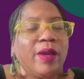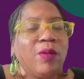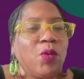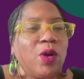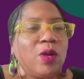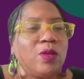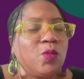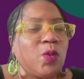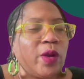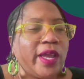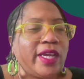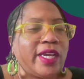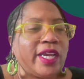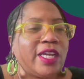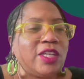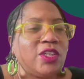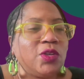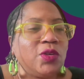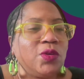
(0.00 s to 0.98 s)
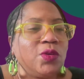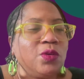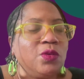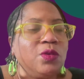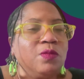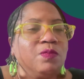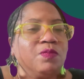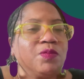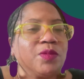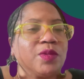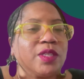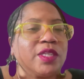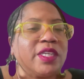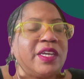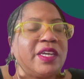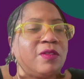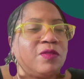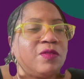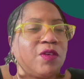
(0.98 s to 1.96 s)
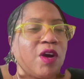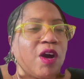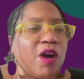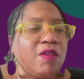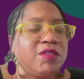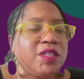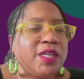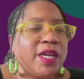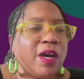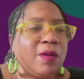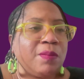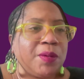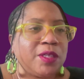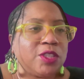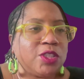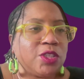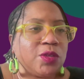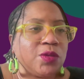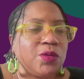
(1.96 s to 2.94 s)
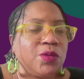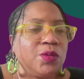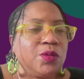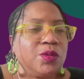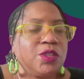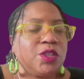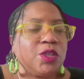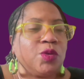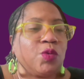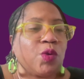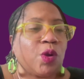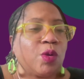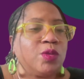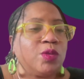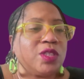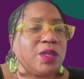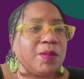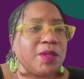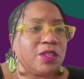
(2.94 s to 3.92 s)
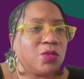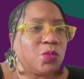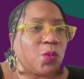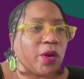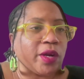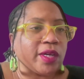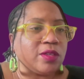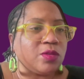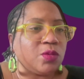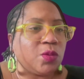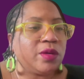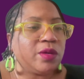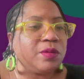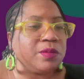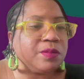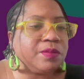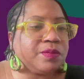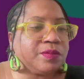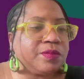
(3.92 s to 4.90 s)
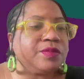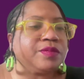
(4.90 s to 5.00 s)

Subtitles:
in what way can you get involved in helping to grow some of this work as well?